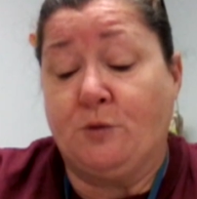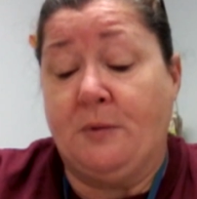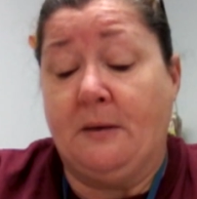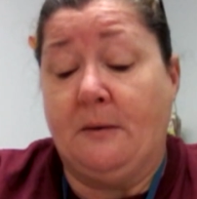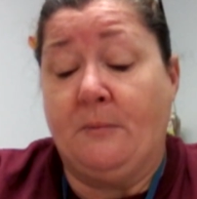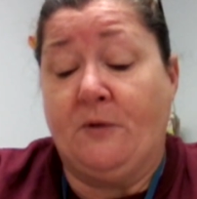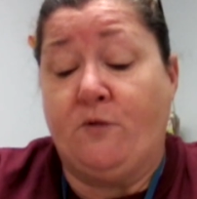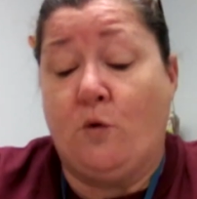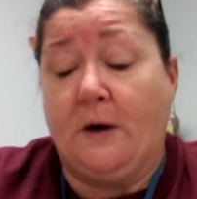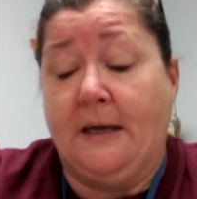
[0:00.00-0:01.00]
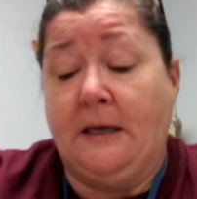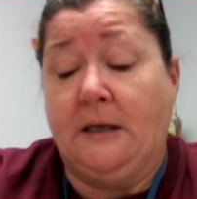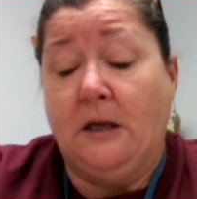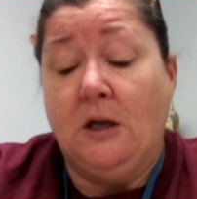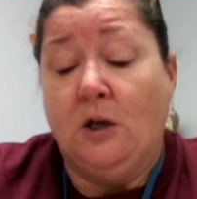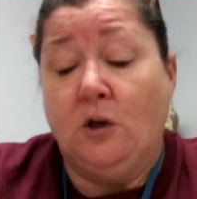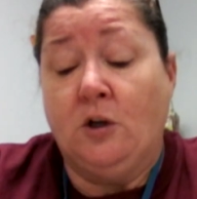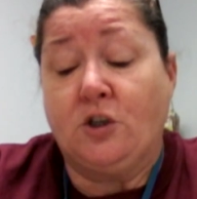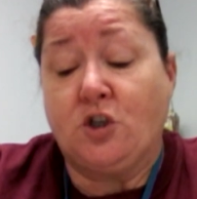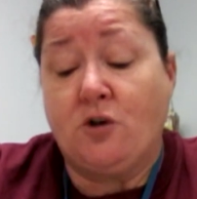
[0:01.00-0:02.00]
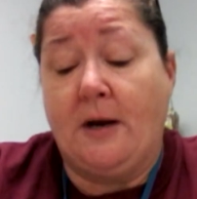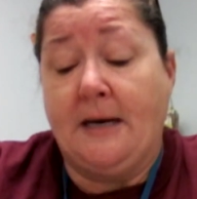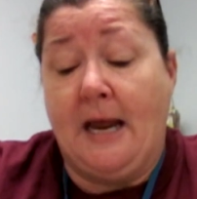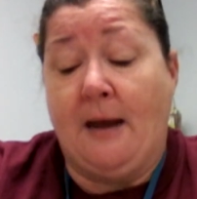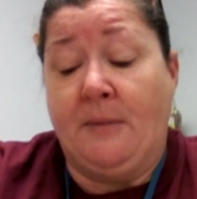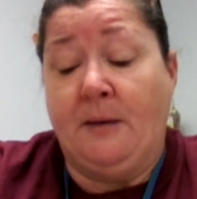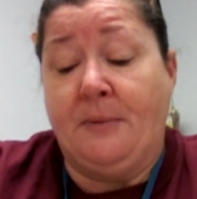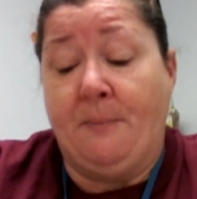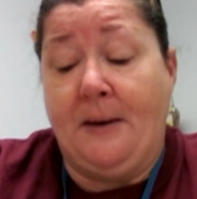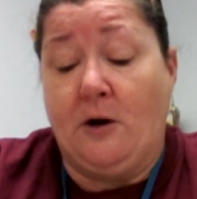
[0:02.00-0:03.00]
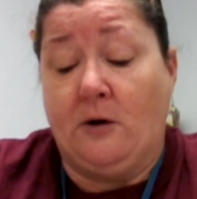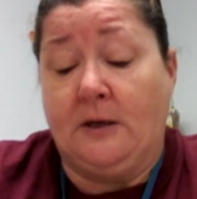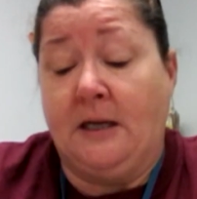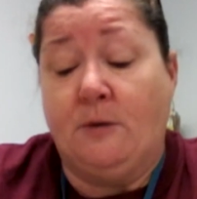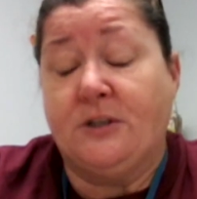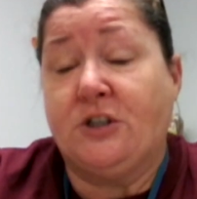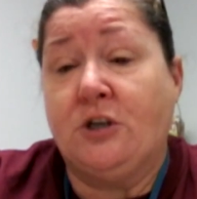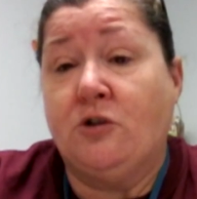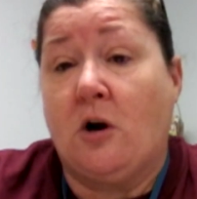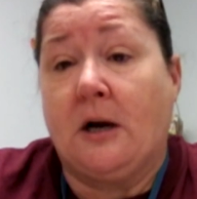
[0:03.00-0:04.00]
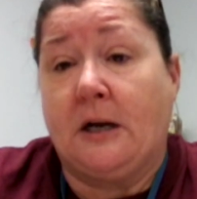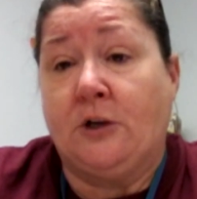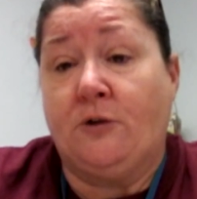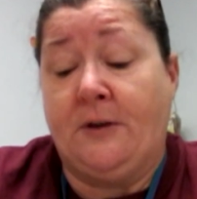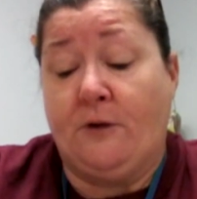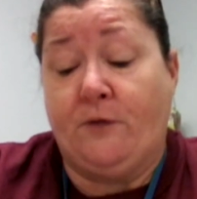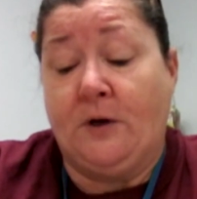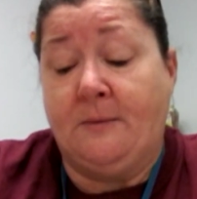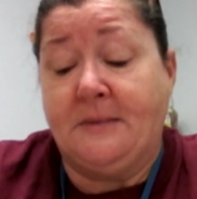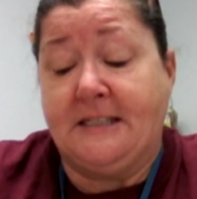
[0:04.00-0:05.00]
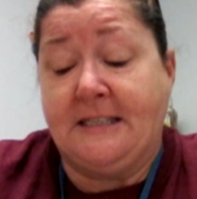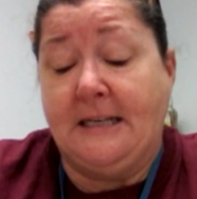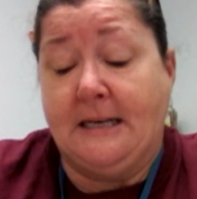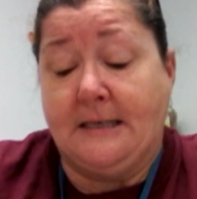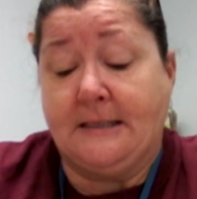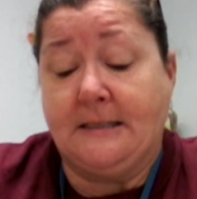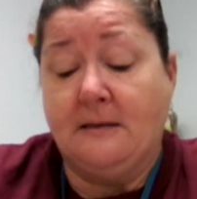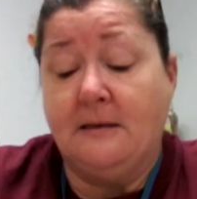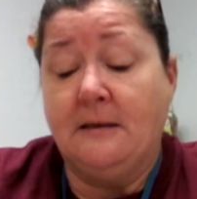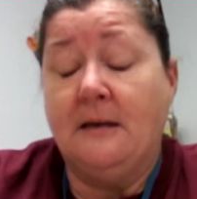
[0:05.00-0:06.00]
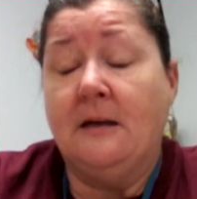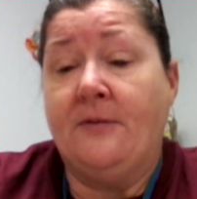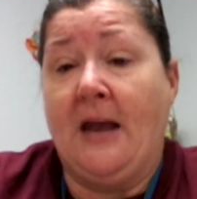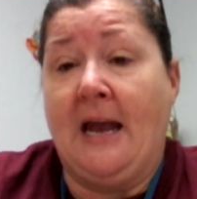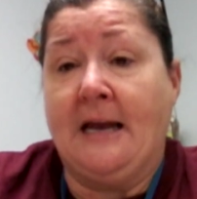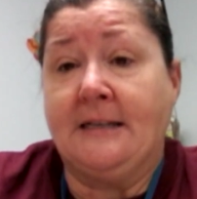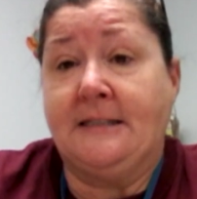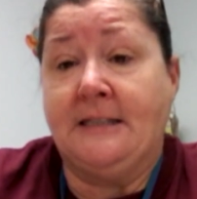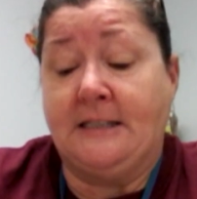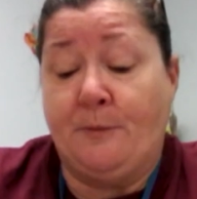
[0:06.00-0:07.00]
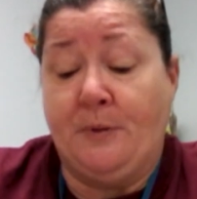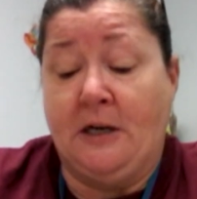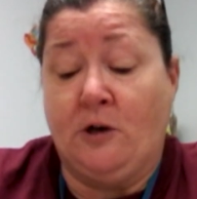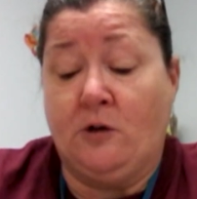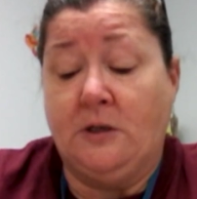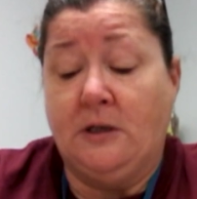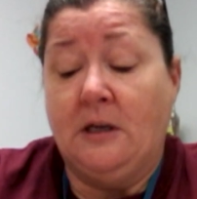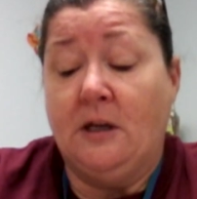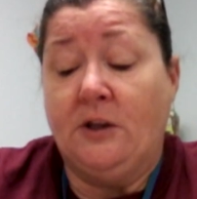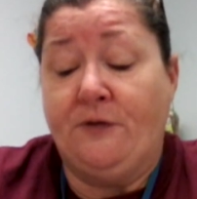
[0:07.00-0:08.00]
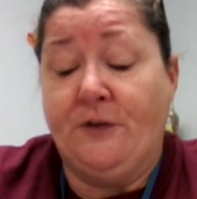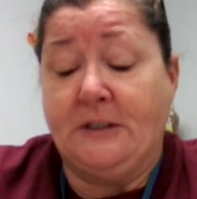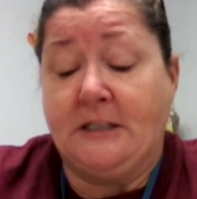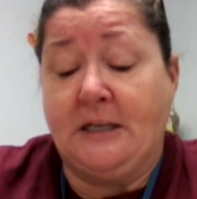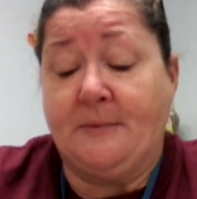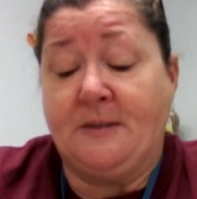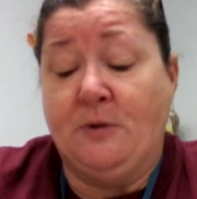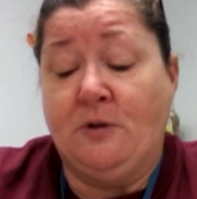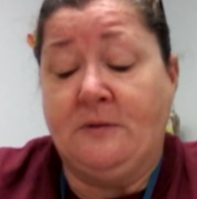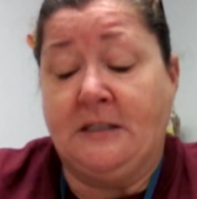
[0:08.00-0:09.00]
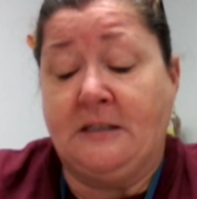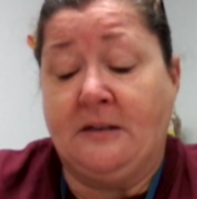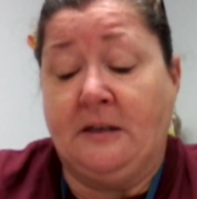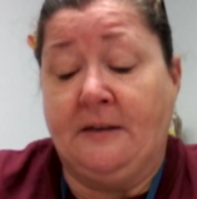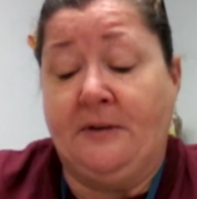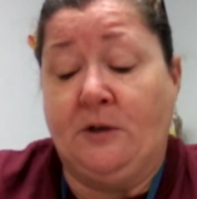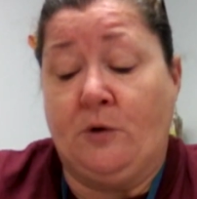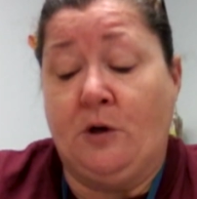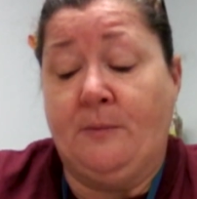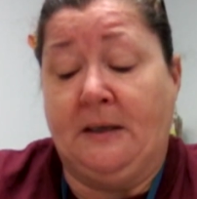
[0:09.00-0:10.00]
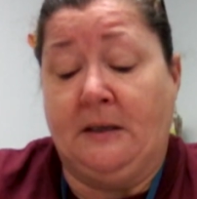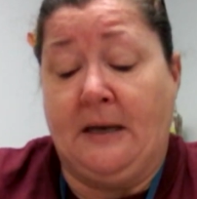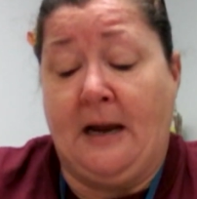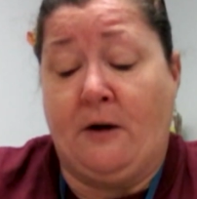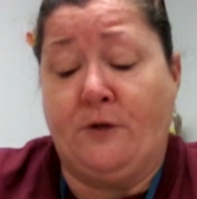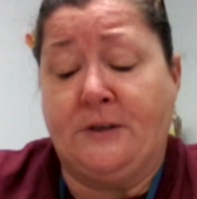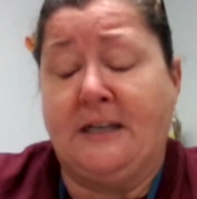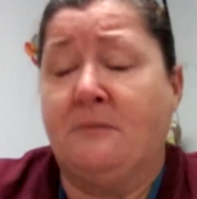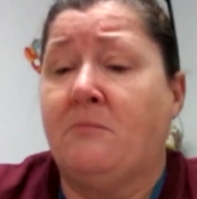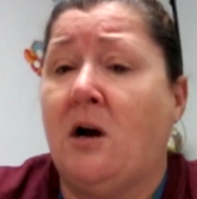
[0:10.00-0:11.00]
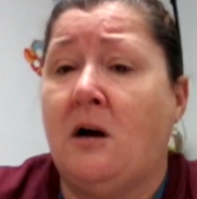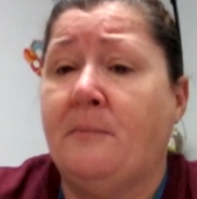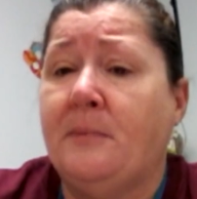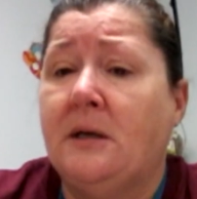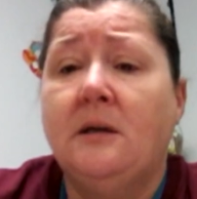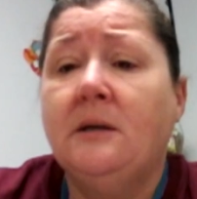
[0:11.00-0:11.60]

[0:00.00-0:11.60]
but before he looked straight at me, but apparently it was too dark under there for him to see us. The eyes disappeared. The footsteps moved into the living room, and little Alfred said, Mom,